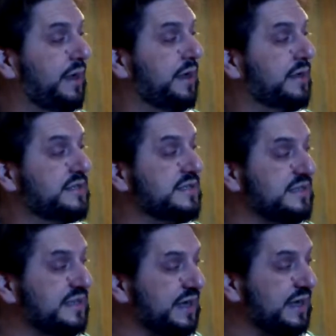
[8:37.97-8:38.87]

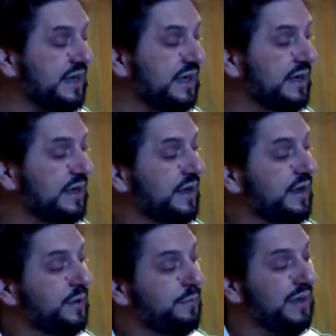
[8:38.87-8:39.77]
C,
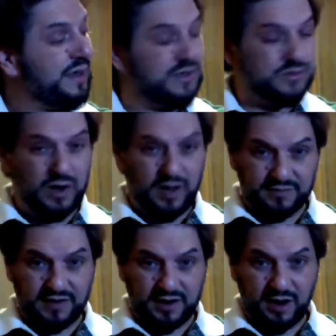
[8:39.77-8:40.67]
because we have
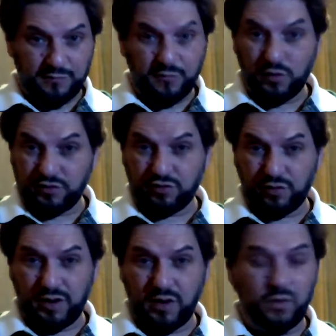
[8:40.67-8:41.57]
on our 4th
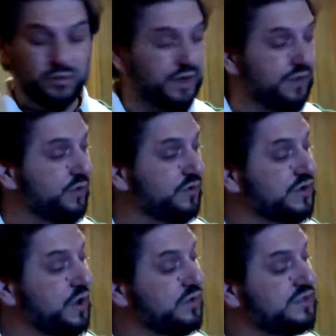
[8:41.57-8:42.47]
string only those
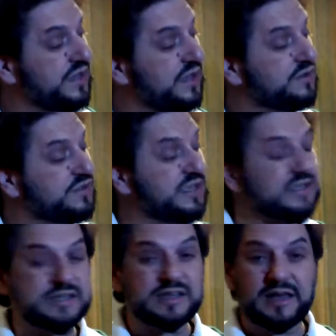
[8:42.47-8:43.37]
notes. Here's the
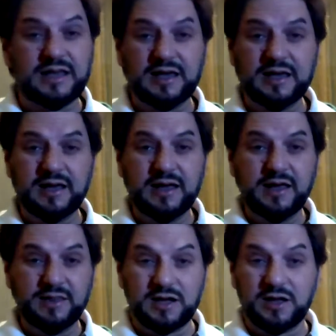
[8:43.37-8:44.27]
C,
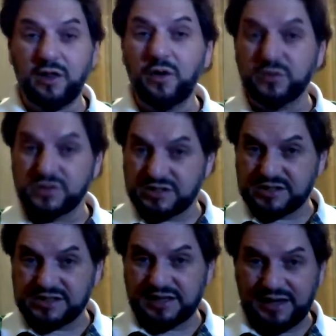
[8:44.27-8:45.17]
the closed
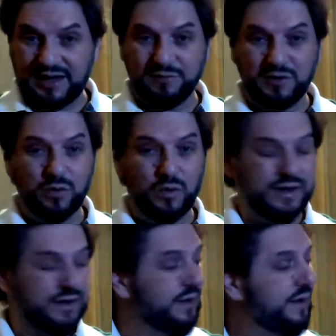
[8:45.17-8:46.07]
C, if you
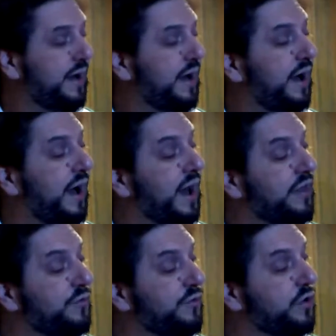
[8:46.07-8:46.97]
will, on
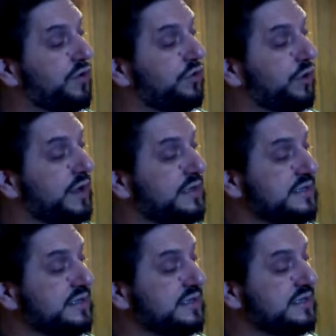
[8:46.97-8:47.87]
the 4th string,
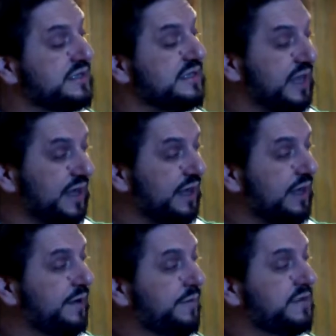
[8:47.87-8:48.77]
C,
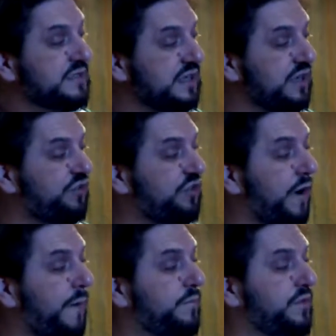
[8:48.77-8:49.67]
C
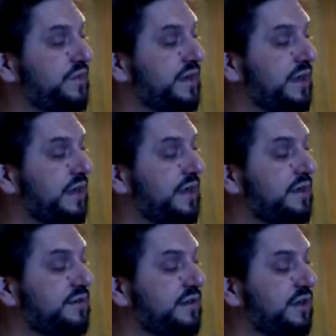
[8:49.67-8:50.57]
sharp, D,
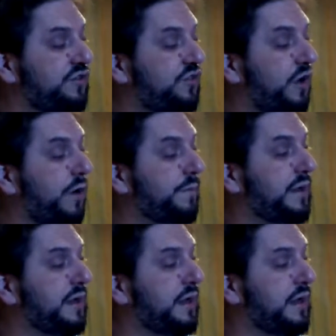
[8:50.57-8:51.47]
D sharp,
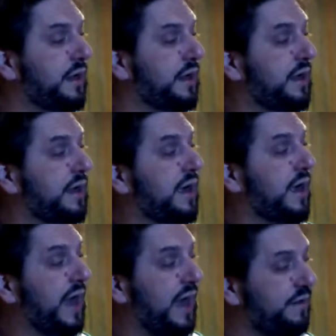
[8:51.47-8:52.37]
E,
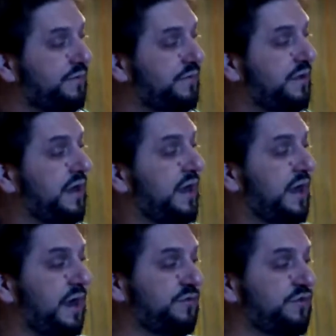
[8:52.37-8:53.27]
F,
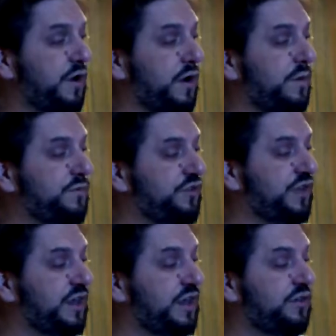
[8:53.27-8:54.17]
F sharp,
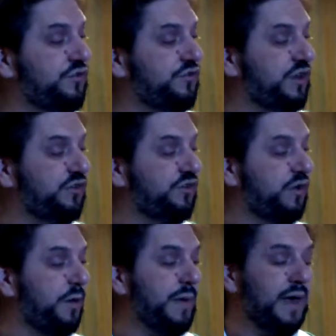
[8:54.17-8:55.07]
G, G
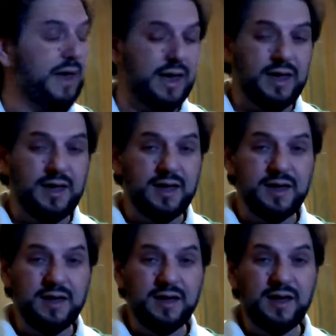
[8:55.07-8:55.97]
sharp, A,
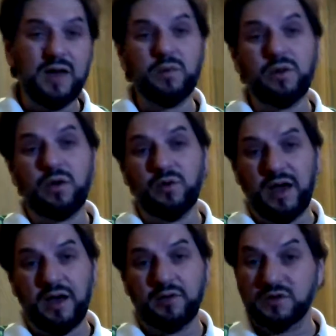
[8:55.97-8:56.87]
and we'll go
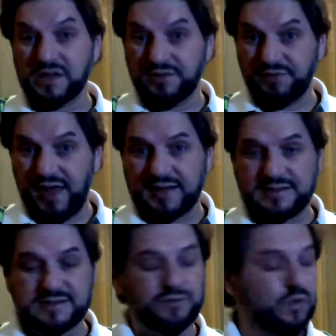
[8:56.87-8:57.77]
down using
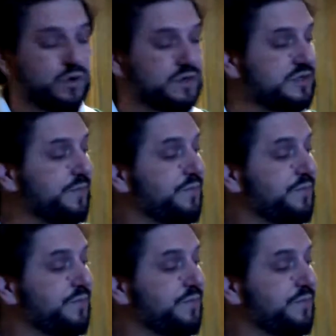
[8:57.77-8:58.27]
flats, of course.